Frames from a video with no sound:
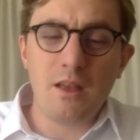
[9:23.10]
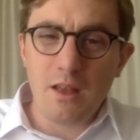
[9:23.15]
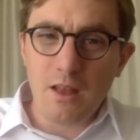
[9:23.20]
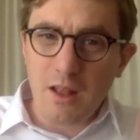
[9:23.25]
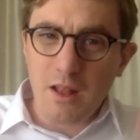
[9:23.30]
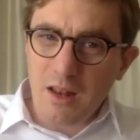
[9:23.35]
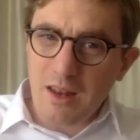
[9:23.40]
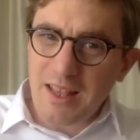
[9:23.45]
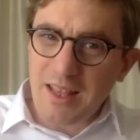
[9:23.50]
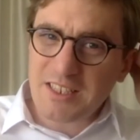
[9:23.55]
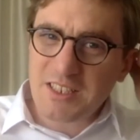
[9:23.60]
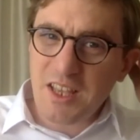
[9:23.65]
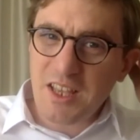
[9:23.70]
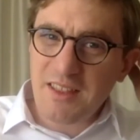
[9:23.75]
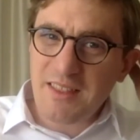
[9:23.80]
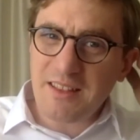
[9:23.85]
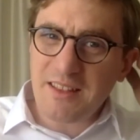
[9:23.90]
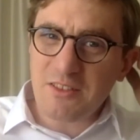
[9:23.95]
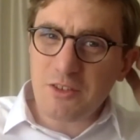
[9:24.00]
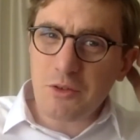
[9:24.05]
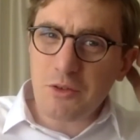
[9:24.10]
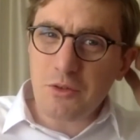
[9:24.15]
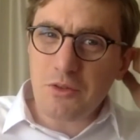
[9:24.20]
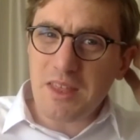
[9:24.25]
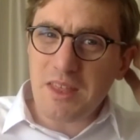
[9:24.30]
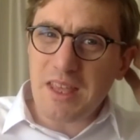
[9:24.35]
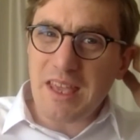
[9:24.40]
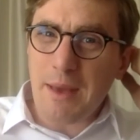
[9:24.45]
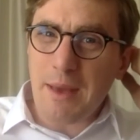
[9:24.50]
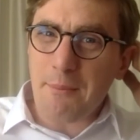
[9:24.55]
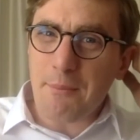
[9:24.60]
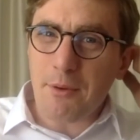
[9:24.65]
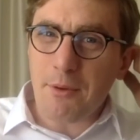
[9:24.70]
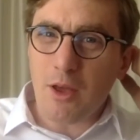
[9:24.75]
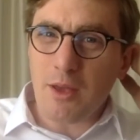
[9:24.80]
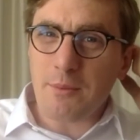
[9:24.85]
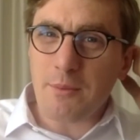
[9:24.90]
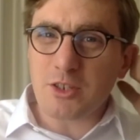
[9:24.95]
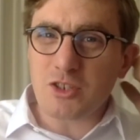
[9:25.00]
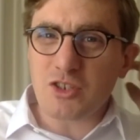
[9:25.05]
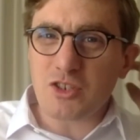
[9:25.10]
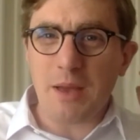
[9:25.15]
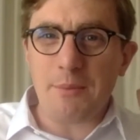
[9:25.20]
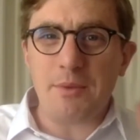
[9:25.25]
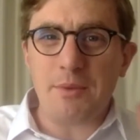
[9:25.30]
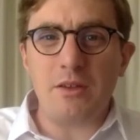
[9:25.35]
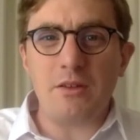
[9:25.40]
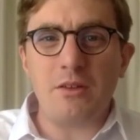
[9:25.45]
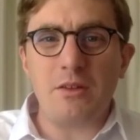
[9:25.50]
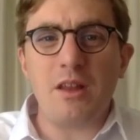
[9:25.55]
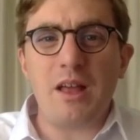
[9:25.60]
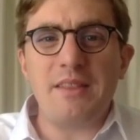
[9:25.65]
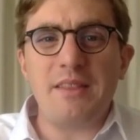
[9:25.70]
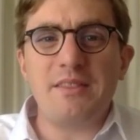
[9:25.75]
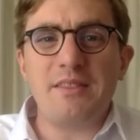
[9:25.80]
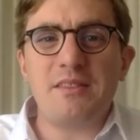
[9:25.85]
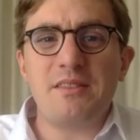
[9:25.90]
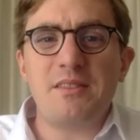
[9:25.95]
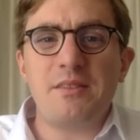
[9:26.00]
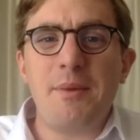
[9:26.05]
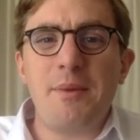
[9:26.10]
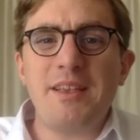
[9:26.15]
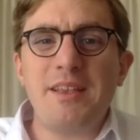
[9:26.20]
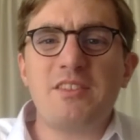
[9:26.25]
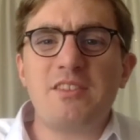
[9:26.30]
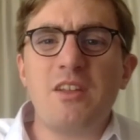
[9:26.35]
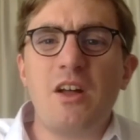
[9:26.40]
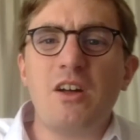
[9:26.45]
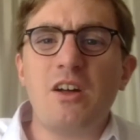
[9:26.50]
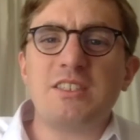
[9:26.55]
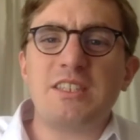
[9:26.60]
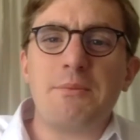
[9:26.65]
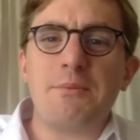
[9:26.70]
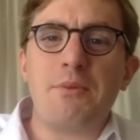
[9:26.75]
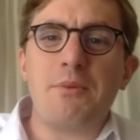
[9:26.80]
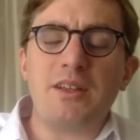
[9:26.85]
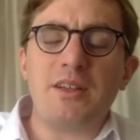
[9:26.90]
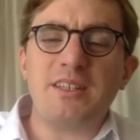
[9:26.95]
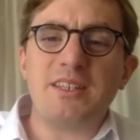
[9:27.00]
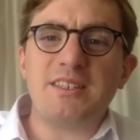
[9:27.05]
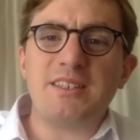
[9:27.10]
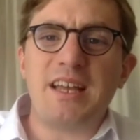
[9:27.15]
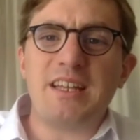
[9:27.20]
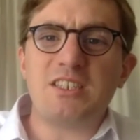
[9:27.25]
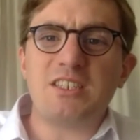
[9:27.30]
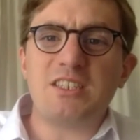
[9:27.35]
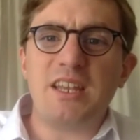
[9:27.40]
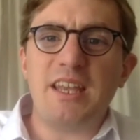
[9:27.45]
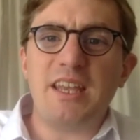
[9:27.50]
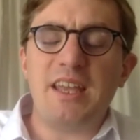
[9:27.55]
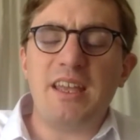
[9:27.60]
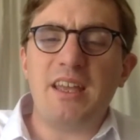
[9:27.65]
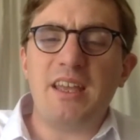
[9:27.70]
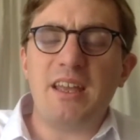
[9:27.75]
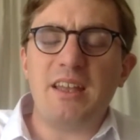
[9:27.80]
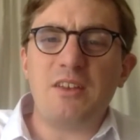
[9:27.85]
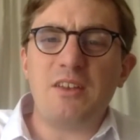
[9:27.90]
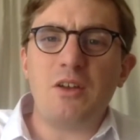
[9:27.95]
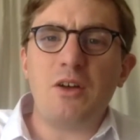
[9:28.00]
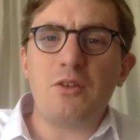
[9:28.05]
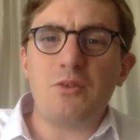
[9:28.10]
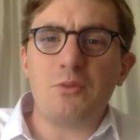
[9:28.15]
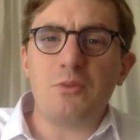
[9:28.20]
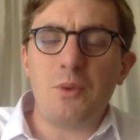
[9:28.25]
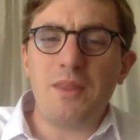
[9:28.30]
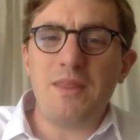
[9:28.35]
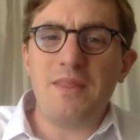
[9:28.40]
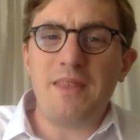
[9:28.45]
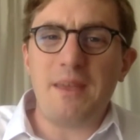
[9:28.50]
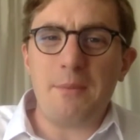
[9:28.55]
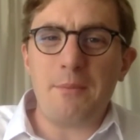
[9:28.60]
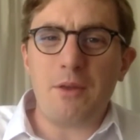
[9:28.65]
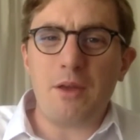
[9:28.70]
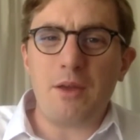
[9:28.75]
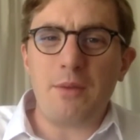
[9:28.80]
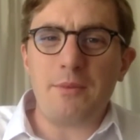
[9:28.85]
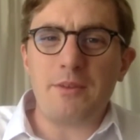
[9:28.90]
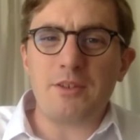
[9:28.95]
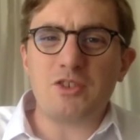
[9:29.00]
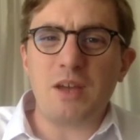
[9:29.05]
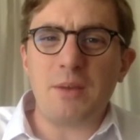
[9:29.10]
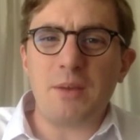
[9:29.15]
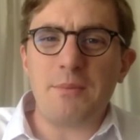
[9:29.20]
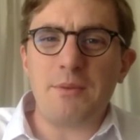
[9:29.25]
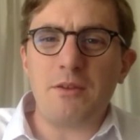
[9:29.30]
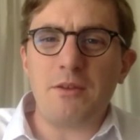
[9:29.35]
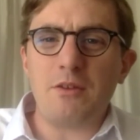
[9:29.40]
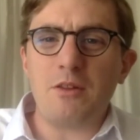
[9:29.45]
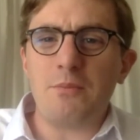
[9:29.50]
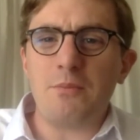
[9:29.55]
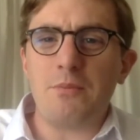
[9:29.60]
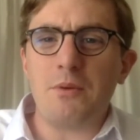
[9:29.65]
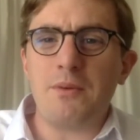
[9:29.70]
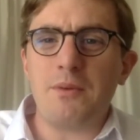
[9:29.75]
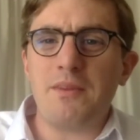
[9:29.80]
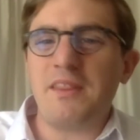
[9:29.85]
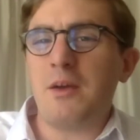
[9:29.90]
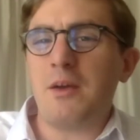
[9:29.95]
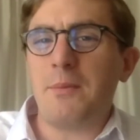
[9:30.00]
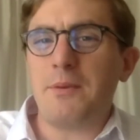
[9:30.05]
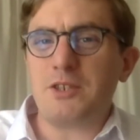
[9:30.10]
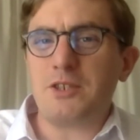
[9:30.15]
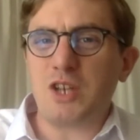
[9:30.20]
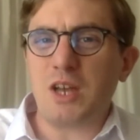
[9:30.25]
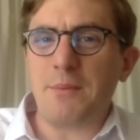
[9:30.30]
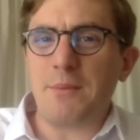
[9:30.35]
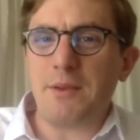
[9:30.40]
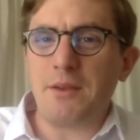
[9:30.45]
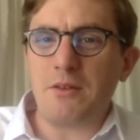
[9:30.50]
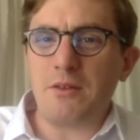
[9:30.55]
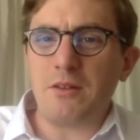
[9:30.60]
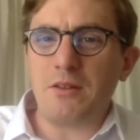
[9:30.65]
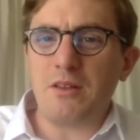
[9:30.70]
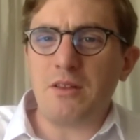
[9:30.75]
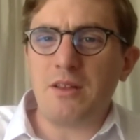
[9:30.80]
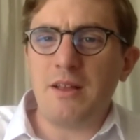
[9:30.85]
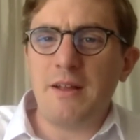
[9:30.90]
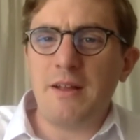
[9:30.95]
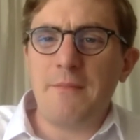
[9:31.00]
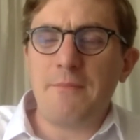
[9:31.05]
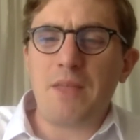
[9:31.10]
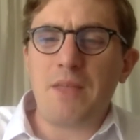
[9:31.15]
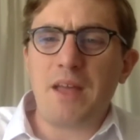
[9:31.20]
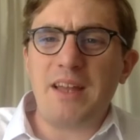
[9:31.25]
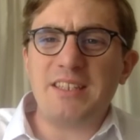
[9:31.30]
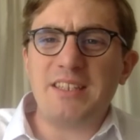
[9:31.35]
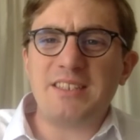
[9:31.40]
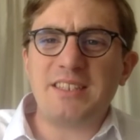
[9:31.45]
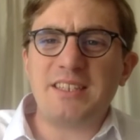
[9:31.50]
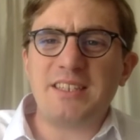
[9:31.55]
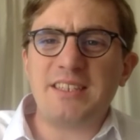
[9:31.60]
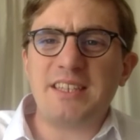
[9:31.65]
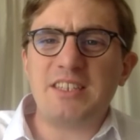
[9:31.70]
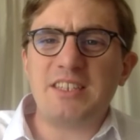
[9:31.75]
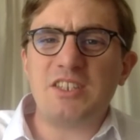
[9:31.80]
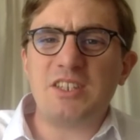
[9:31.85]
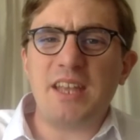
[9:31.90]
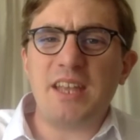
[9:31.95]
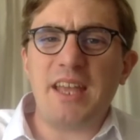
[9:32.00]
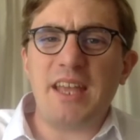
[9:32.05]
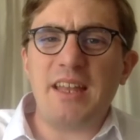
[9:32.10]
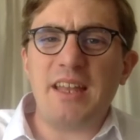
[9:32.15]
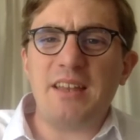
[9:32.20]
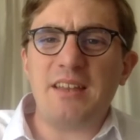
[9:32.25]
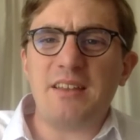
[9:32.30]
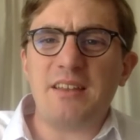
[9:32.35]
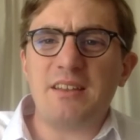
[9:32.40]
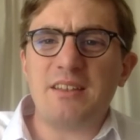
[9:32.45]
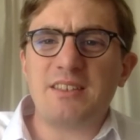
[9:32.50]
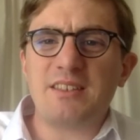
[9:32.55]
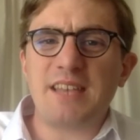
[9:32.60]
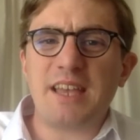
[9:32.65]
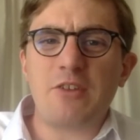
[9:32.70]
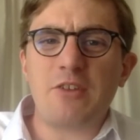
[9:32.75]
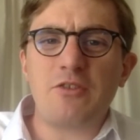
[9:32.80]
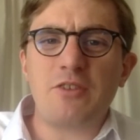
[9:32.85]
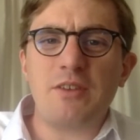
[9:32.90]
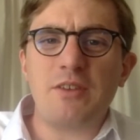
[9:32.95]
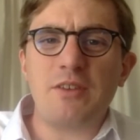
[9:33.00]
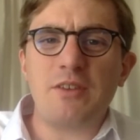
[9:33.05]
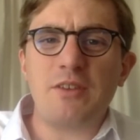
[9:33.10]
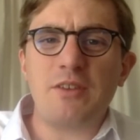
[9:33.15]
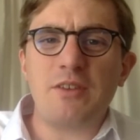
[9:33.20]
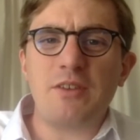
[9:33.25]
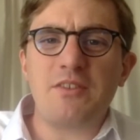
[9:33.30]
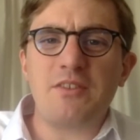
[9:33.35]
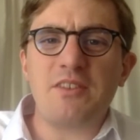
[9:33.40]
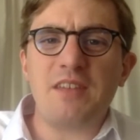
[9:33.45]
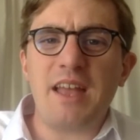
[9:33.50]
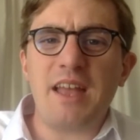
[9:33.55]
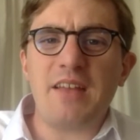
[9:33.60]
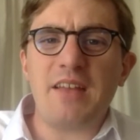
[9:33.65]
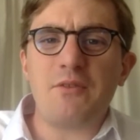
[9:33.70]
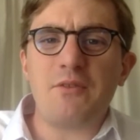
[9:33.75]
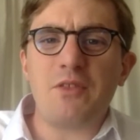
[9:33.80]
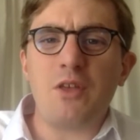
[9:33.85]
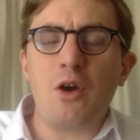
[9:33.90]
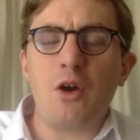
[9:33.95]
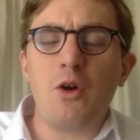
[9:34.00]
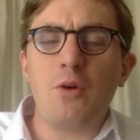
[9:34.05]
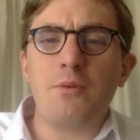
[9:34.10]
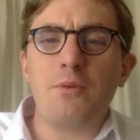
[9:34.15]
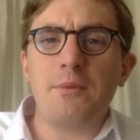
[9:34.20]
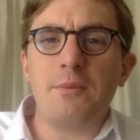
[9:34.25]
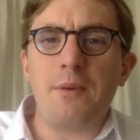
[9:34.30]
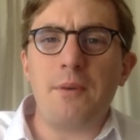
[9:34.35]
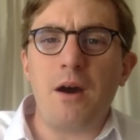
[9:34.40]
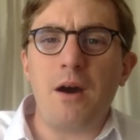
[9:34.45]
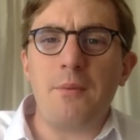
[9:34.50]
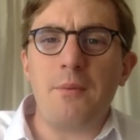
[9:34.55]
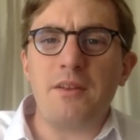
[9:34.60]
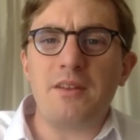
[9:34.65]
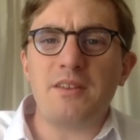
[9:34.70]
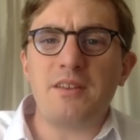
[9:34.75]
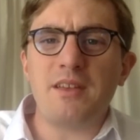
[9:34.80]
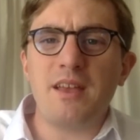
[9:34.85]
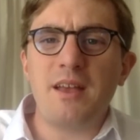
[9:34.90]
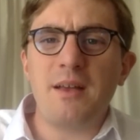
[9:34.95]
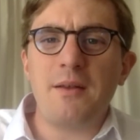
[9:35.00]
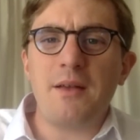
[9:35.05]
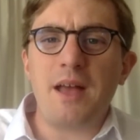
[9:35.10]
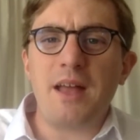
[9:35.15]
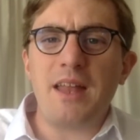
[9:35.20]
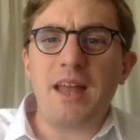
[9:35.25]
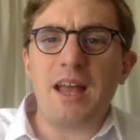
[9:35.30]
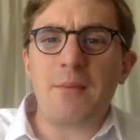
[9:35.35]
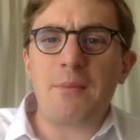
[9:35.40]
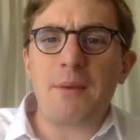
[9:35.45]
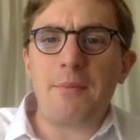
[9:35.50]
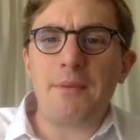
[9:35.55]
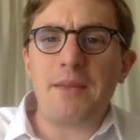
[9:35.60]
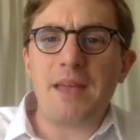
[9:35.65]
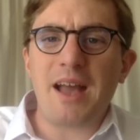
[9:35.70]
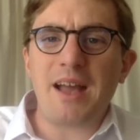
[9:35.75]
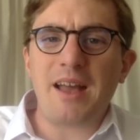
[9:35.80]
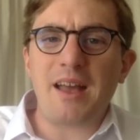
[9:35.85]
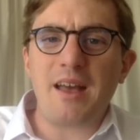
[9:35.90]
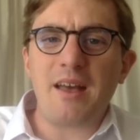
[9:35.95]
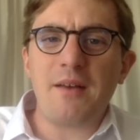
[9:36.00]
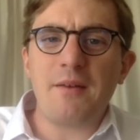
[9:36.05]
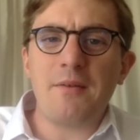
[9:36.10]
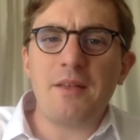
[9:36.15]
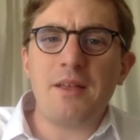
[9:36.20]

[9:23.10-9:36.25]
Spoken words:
Let's turn then to the Employment Tribunal, and the best starting point is actually not with the Employment Tribunal, but with the Upper Tribunal and its decision in Secretary of State for the Home Department and Agbabiaka.